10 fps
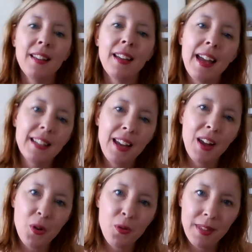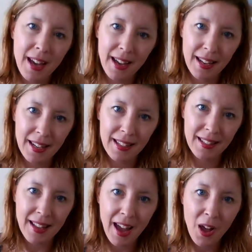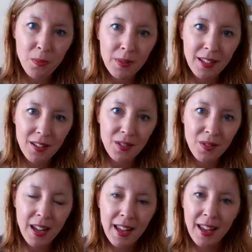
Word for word: And I hope that it's a help to you.